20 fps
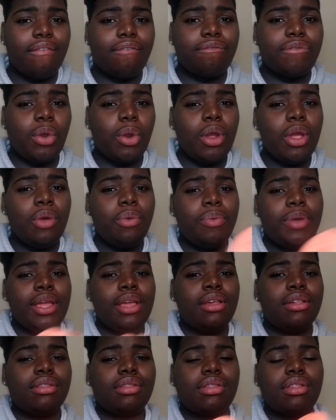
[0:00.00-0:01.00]
3
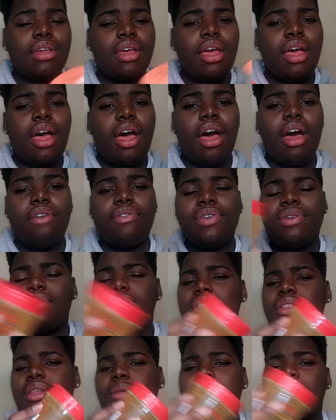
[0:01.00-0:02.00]
weeks of
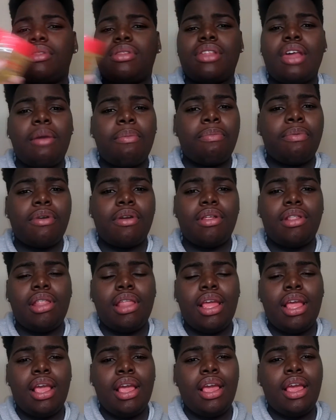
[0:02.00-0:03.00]
using them
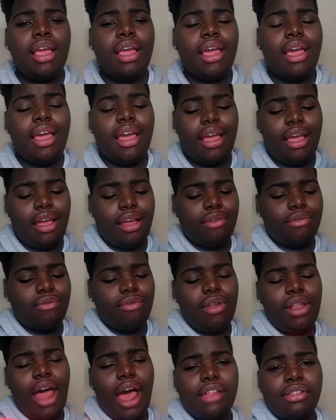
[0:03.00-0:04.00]
separately and
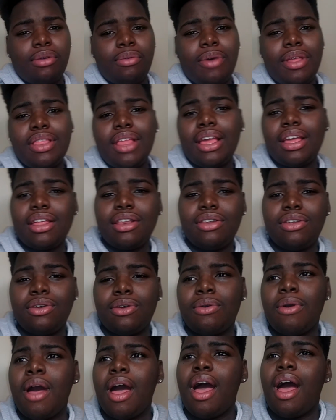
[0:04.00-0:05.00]
realizing what they could do,